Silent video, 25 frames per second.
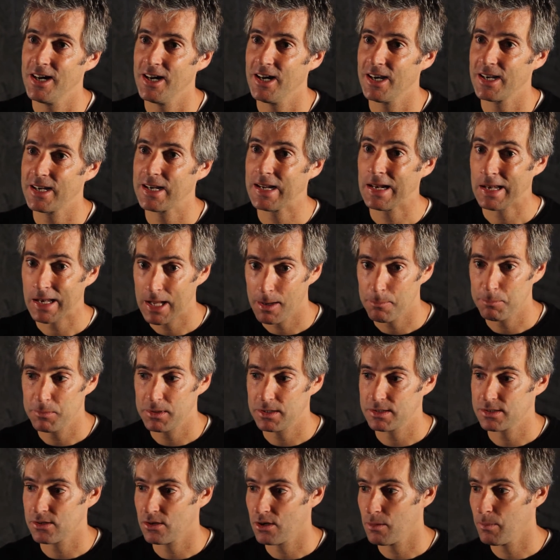a club
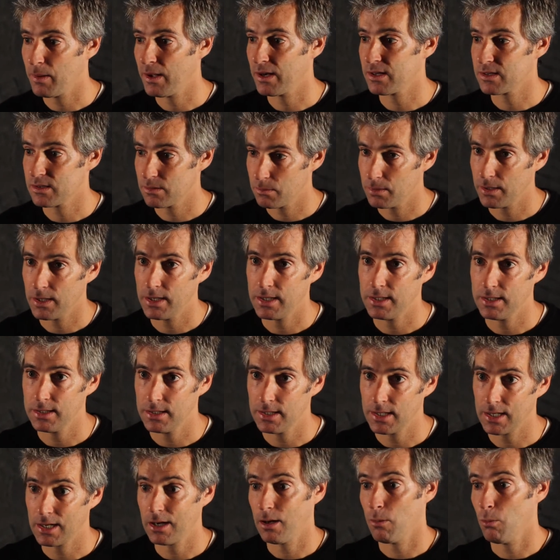that's going to participate
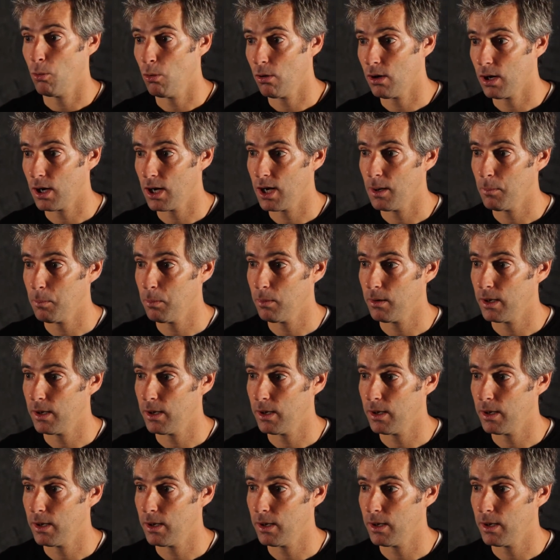at a Club World Cup,